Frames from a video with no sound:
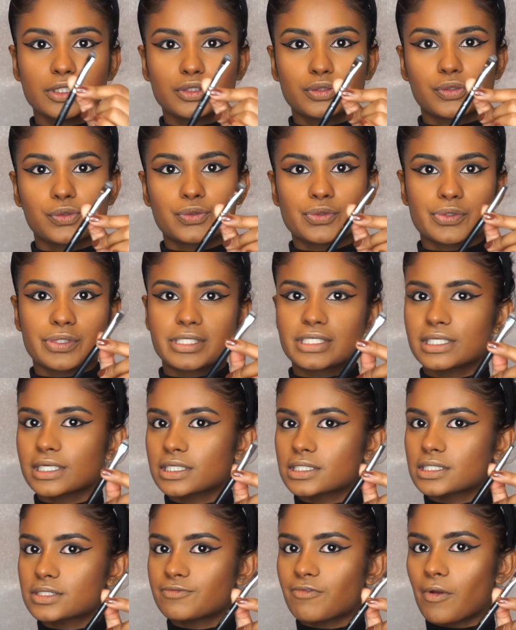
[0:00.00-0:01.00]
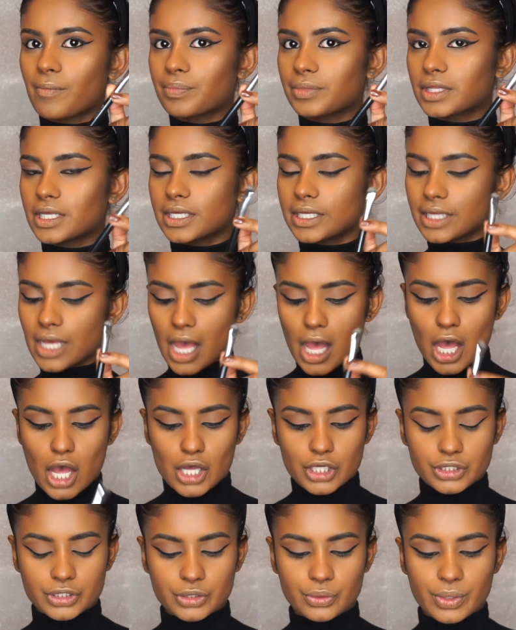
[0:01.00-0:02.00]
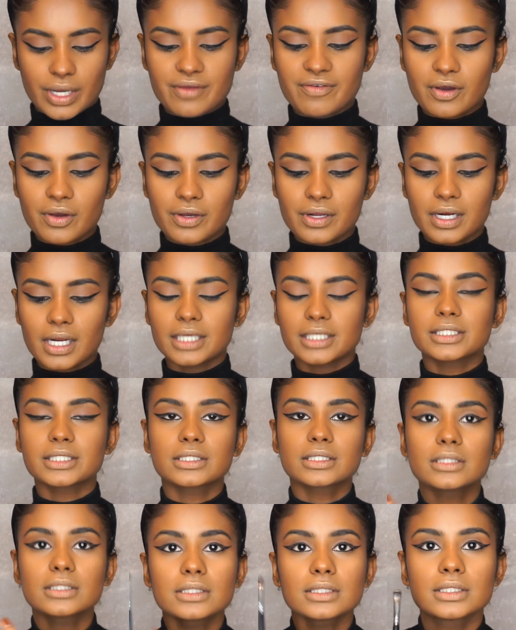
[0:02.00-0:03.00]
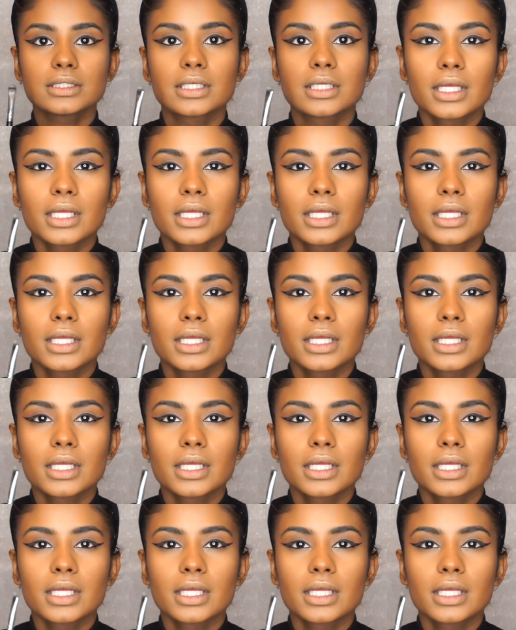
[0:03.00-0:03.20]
in 226 from the Waver collection.